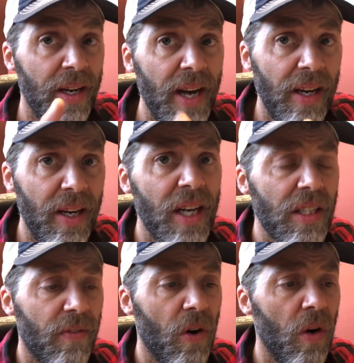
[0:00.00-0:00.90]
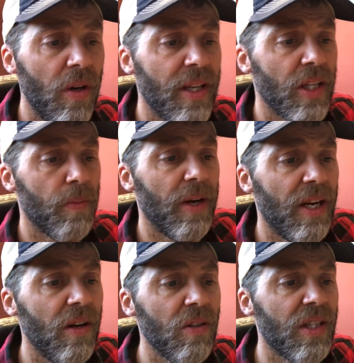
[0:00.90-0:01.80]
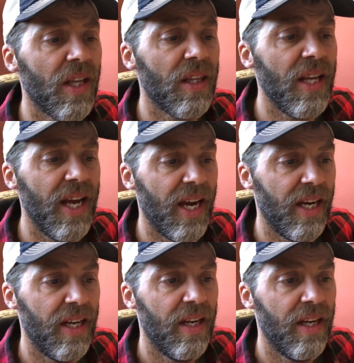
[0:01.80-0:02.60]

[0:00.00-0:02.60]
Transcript: Now, you guys have heard this, but here's the thing.